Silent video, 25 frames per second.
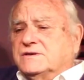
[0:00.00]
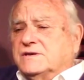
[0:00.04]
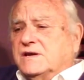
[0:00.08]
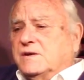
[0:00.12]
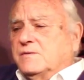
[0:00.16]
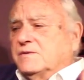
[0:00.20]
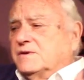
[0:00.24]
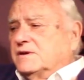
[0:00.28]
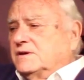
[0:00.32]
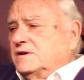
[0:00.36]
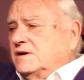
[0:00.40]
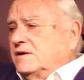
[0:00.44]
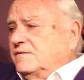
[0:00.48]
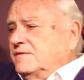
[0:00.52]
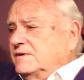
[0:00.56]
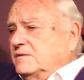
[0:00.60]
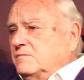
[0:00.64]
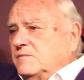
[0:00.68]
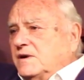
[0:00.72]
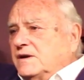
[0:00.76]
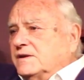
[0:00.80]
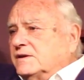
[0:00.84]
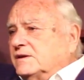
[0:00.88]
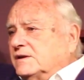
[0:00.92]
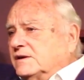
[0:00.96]
does that with a
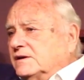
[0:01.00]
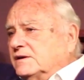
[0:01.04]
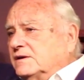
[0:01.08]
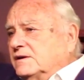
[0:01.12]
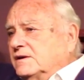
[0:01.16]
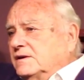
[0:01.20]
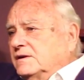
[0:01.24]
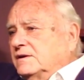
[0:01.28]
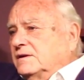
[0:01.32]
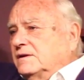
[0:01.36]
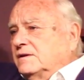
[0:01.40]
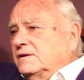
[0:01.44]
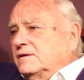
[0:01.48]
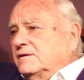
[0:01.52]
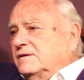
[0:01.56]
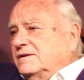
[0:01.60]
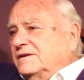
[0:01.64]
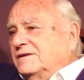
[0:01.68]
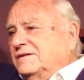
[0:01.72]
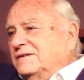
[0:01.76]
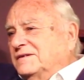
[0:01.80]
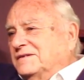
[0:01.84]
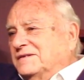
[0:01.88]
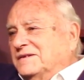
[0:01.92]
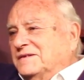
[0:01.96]
loving mother. You
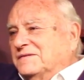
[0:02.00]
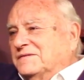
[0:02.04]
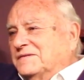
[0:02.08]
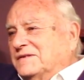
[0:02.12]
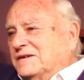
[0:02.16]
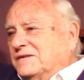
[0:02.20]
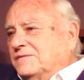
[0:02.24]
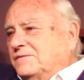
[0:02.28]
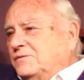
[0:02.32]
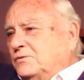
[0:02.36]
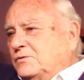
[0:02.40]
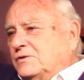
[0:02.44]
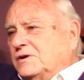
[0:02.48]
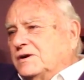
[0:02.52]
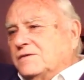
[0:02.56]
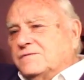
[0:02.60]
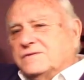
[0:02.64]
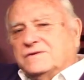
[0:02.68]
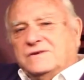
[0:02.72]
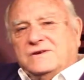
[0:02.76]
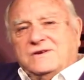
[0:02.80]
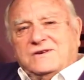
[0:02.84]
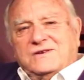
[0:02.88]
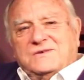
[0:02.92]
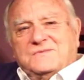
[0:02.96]
know, if they fall
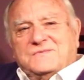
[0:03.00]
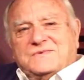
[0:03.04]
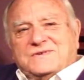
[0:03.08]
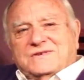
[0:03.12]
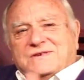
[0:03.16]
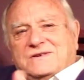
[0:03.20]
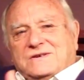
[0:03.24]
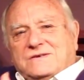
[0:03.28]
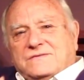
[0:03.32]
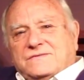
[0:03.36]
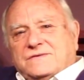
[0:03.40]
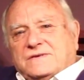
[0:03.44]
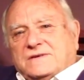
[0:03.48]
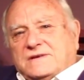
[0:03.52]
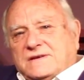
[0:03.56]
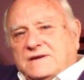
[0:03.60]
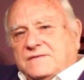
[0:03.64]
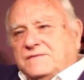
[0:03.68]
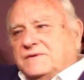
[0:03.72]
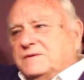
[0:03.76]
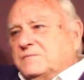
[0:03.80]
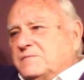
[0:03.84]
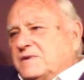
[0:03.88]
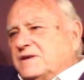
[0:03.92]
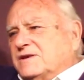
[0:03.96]
over and hurt themselves, the
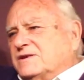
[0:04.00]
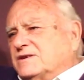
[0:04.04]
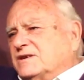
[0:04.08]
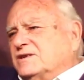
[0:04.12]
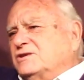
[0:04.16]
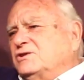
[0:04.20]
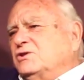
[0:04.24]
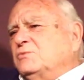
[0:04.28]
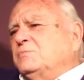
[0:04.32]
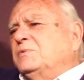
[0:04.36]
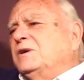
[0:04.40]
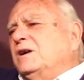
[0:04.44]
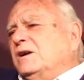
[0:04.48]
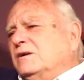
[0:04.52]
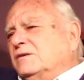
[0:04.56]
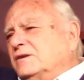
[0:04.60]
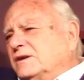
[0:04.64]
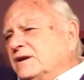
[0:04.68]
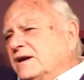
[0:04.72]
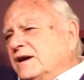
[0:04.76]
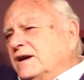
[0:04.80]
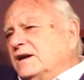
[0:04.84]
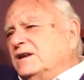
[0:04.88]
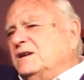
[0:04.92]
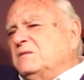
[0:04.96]
loving mother says, "You'll be
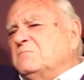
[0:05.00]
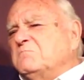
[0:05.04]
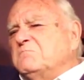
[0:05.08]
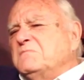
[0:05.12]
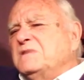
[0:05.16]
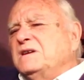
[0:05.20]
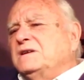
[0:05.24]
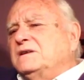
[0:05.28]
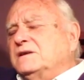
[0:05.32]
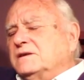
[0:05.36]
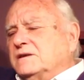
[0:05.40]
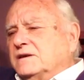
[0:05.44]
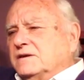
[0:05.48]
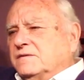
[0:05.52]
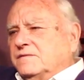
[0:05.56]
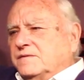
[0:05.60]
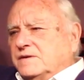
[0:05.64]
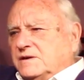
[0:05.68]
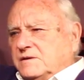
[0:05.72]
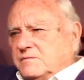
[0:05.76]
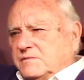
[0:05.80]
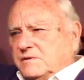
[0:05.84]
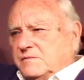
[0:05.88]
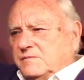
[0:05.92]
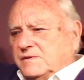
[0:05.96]
okay," and immediately they
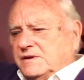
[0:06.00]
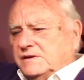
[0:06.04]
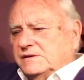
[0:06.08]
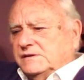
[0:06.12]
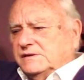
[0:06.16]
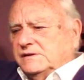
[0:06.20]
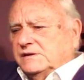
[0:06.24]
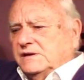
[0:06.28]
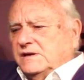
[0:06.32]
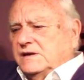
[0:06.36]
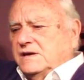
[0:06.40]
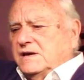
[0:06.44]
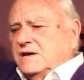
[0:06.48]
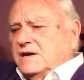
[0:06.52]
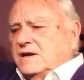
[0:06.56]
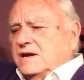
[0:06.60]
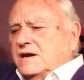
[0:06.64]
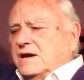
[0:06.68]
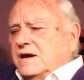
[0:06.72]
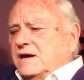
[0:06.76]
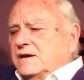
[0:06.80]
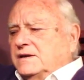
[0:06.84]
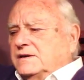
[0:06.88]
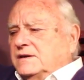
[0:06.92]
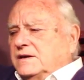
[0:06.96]
feel a bit better.
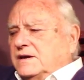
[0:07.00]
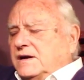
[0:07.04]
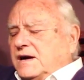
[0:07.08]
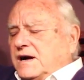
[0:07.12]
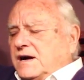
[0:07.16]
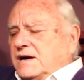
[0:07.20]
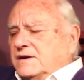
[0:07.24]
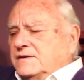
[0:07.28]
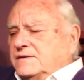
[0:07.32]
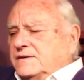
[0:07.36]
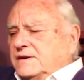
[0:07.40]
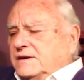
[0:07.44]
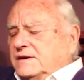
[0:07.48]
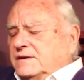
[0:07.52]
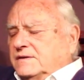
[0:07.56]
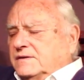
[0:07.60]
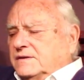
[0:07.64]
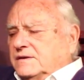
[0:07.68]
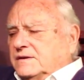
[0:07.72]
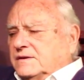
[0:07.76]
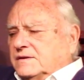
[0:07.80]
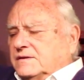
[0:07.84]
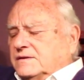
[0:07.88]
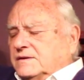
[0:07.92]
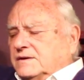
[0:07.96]
And I
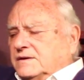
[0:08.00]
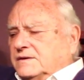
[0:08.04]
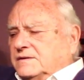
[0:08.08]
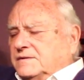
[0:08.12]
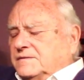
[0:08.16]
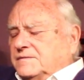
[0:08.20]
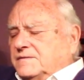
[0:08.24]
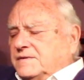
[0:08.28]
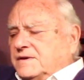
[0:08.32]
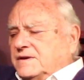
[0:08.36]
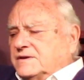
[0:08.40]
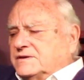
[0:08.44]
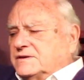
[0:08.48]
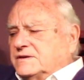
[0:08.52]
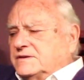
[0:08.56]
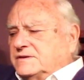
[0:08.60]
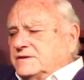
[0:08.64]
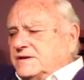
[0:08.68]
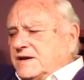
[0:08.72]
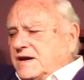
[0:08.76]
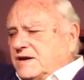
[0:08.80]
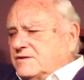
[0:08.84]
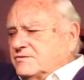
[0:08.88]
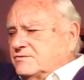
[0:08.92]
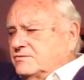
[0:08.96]
think that it's a
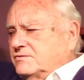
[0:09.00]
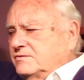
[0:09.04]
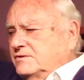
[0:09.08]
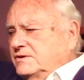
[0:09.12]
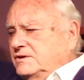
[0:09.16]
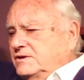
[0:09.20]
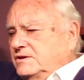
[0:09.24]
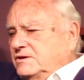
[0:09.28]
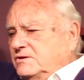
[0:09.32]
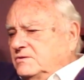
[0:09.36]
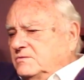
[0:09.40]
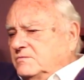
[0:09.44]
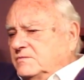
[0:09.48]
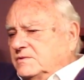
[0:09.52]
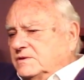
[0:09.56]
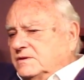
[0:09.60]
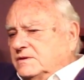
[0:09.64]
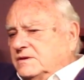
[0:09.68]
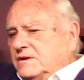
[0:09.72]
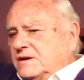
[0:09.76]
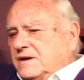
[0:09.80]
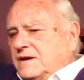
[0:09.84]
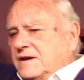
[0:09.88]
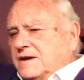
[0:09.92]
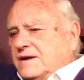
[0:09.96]
natural
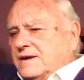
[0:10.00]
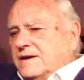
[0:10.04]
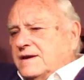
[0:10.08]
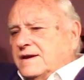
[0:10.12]
human